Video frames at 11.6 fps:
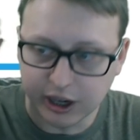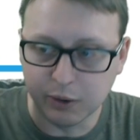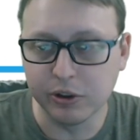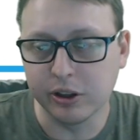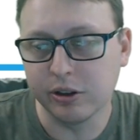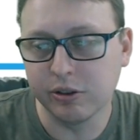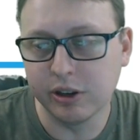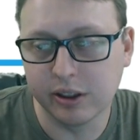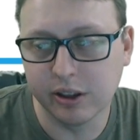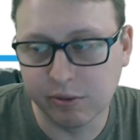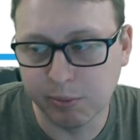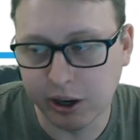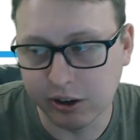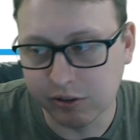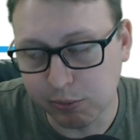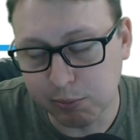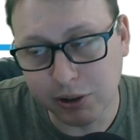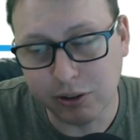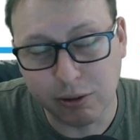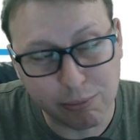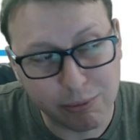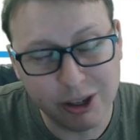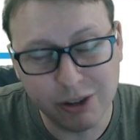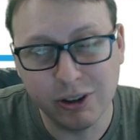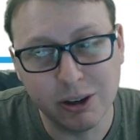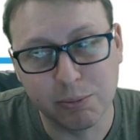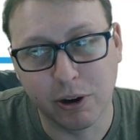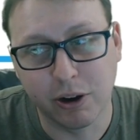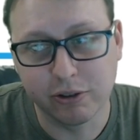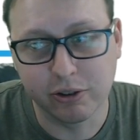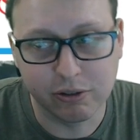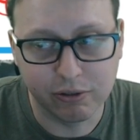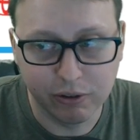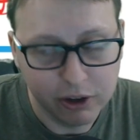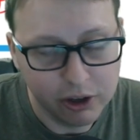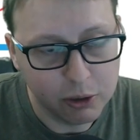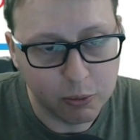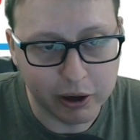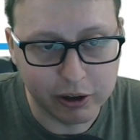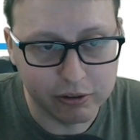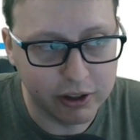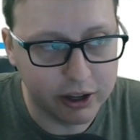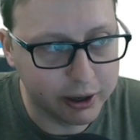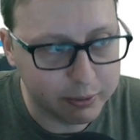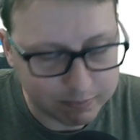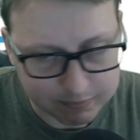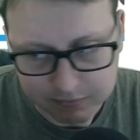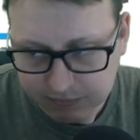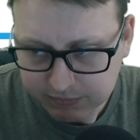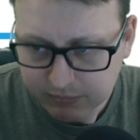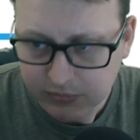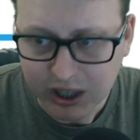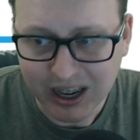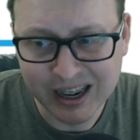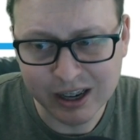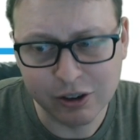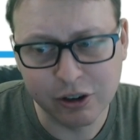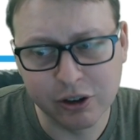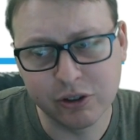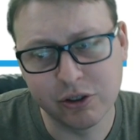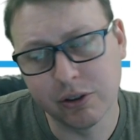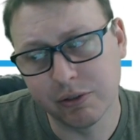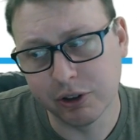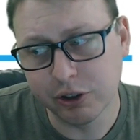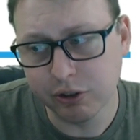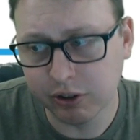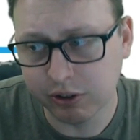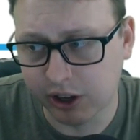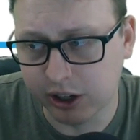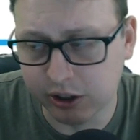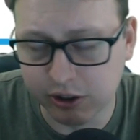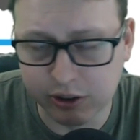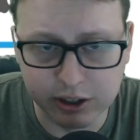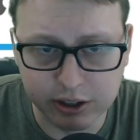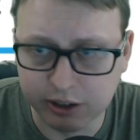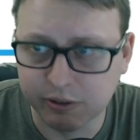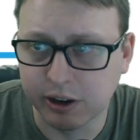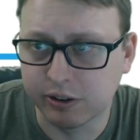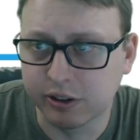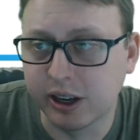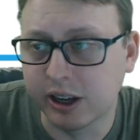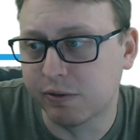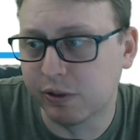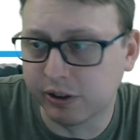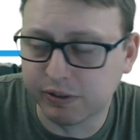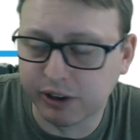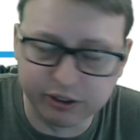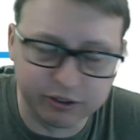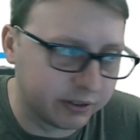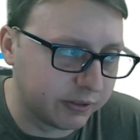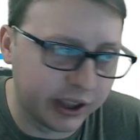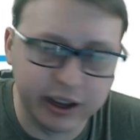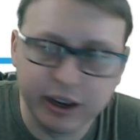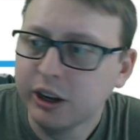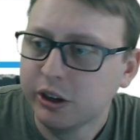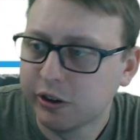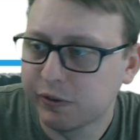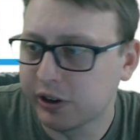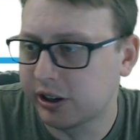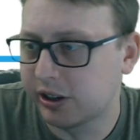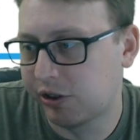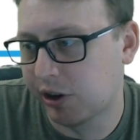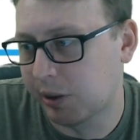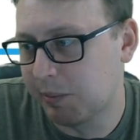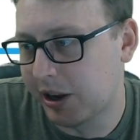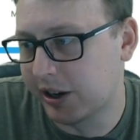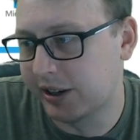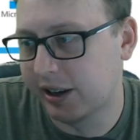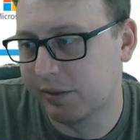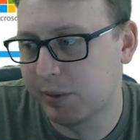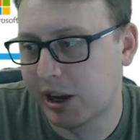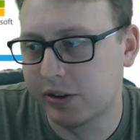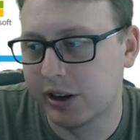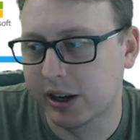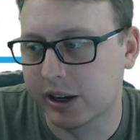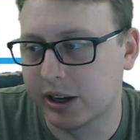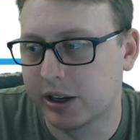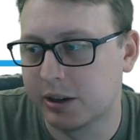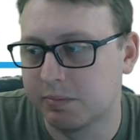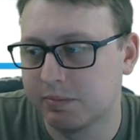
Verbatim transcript: one of the unique things about it is you build three unique projects while you're there. And I encourage you, if you do decide to go down that route, to take full advantage of that. Don't forget to check them out at dev mountain dot com.